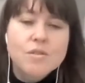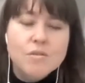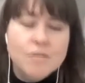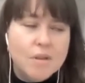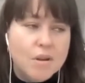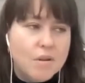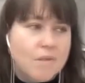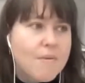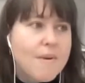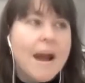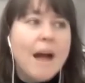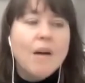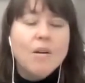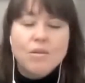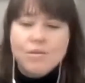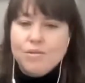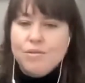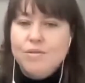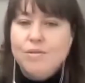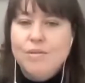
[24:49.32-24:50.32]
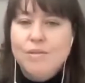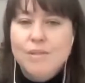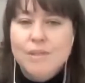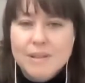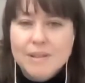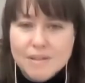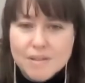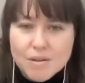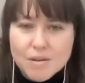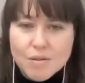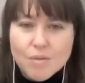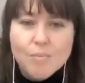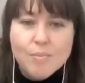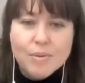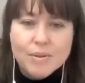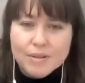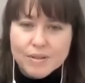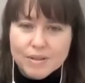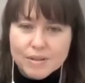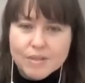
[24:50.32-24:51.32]
arousal and
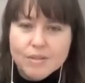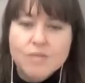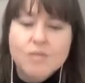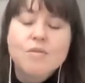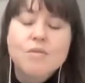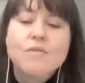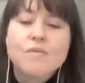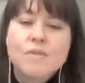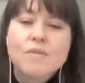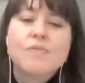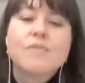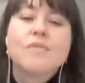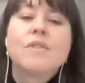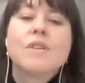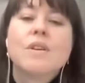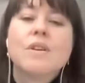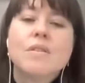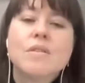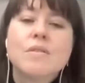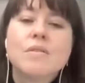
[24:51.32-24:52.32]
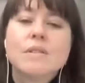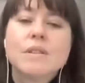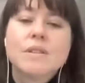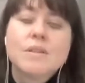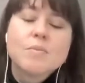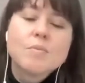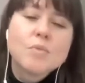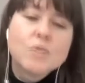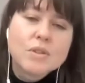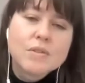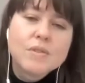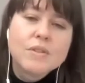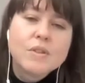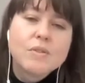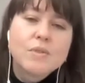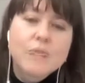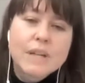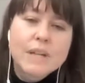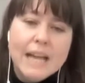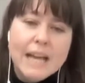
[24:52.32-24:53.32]
openness and overflow. It's more of an
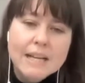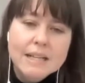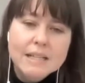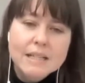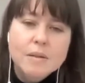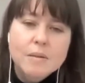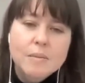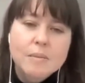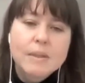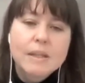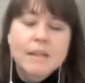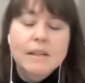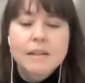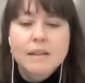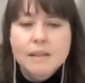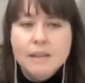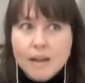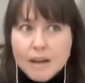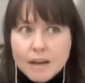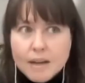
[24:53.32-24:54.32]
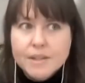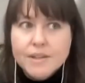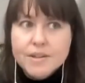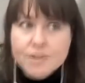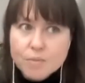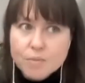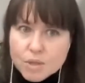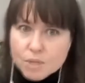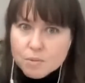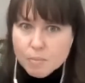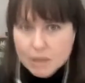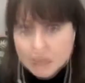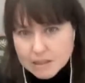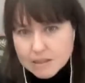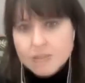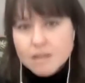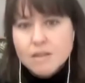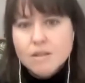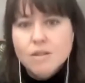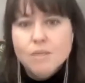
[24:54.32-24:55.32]
orgasm like, yeah, I know which
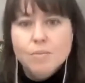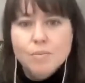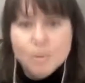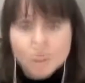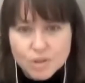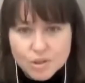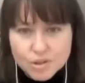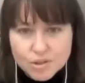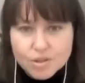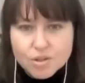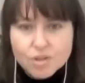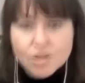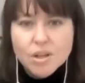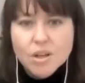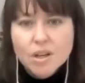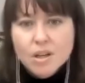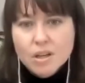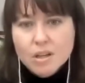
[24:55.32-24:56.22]
buttons to push.